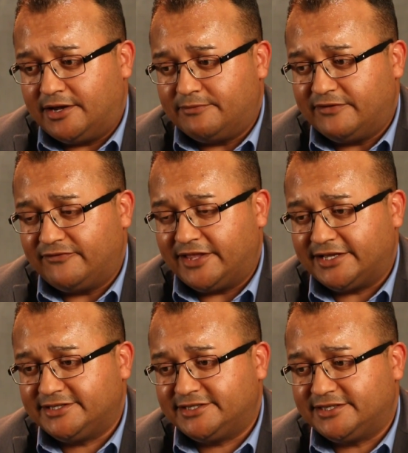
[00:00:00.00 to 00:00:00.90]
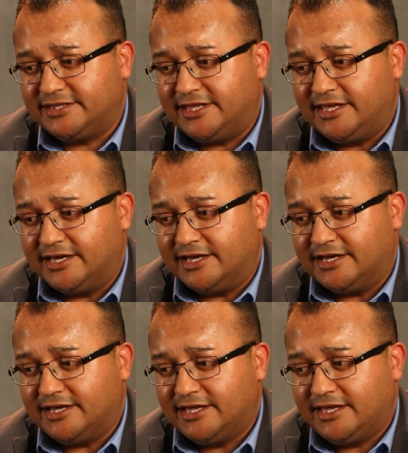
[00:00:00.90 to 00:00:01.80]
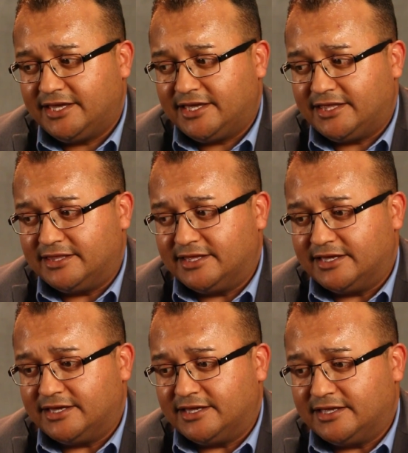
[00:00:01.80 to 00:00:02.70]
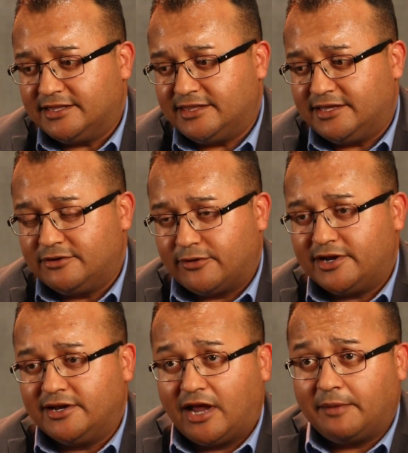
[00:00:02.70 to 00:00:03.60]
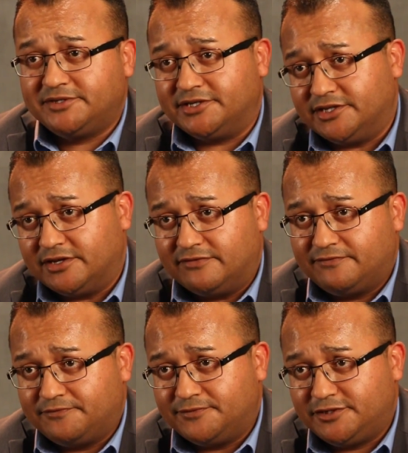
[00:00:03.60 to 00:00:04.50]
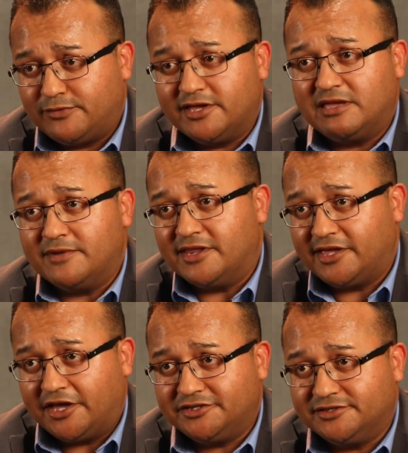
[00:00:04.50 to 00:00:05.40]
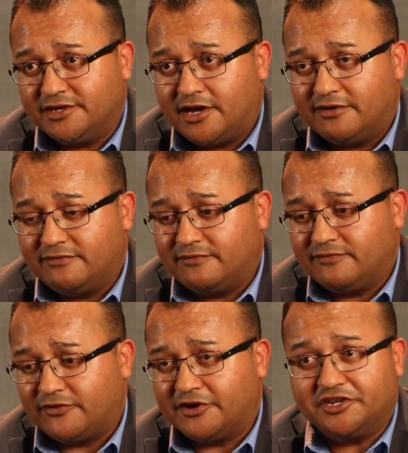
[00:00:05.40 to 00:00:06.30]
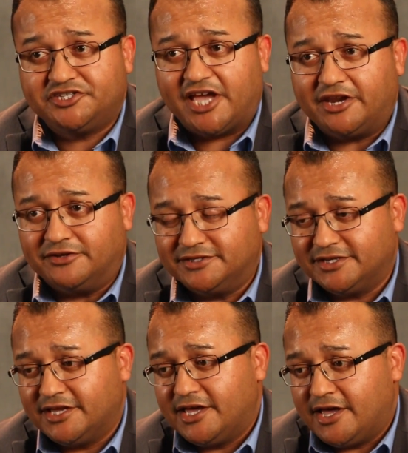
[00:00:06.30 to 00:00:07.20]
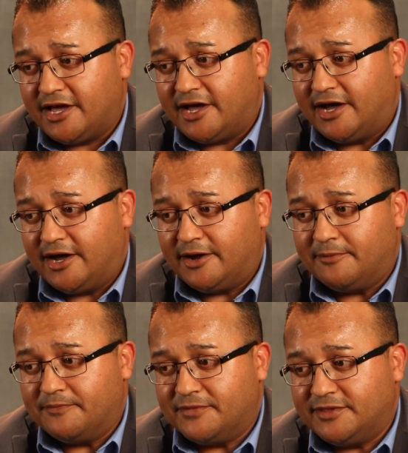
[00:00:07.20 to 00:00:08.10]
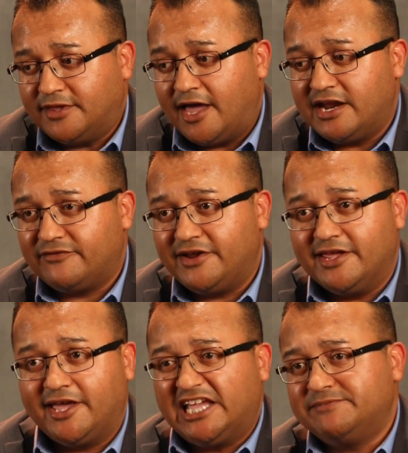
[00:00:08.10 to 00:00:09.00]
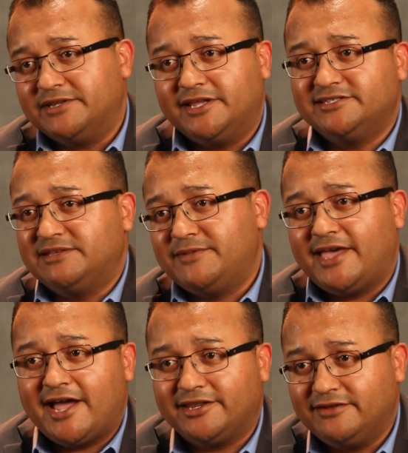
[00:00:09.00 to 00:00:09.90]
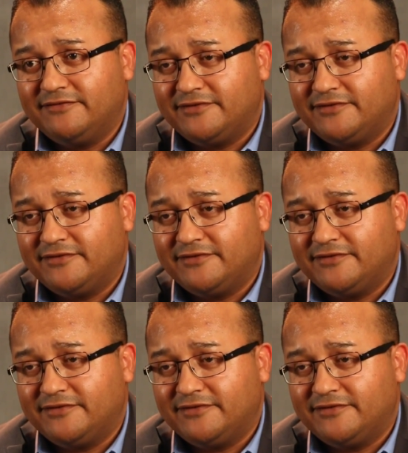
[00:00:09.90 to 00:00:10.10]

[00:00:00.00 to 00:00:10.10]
reflects the growing adoption of two-way communications on various channels. Not every engagement needs to be active.